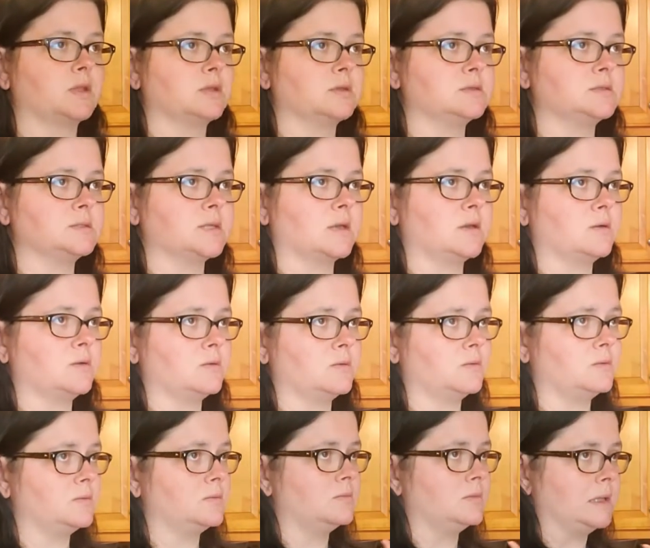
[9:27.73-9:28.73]
So
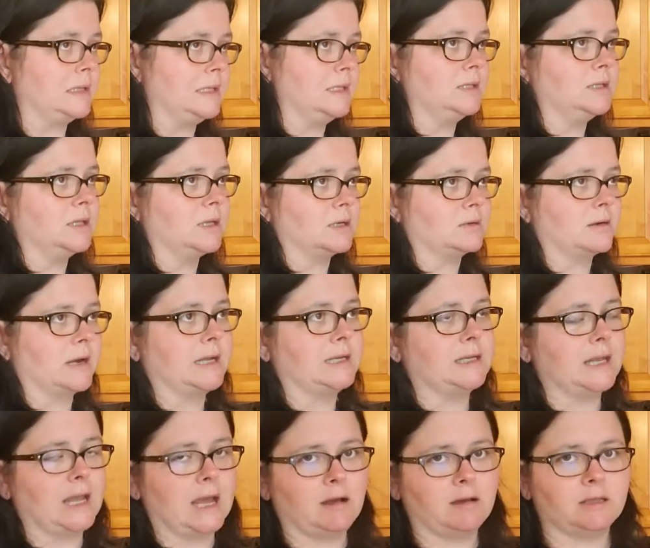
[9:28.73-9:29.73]
in there right
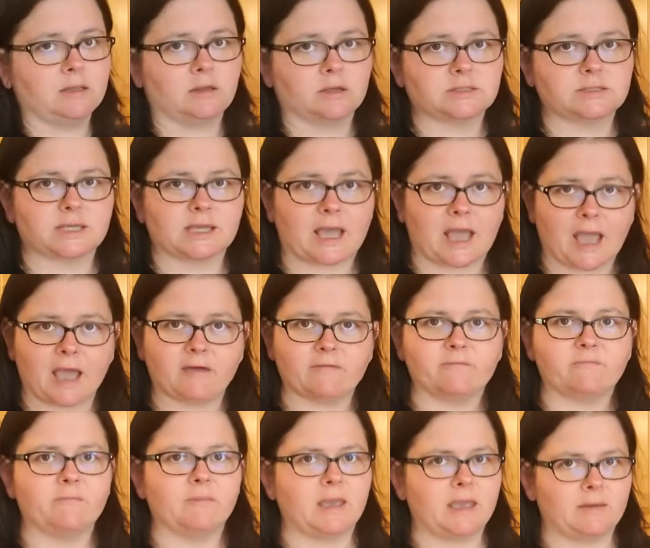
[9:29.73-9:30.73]
now, it looks like I
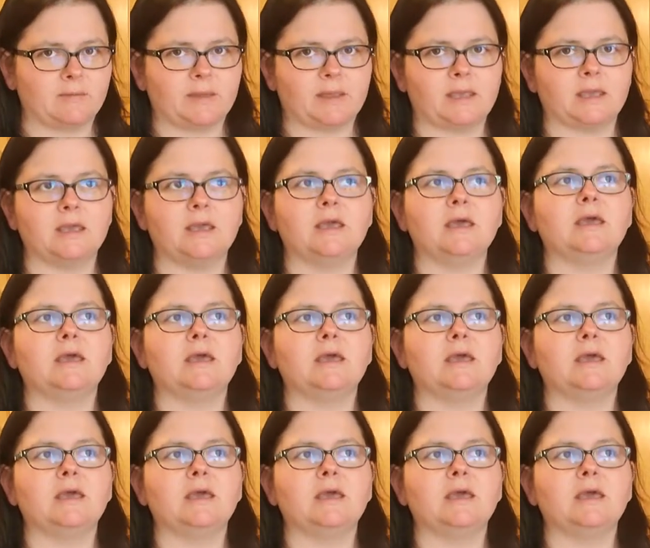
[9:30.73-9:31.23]
have maybe,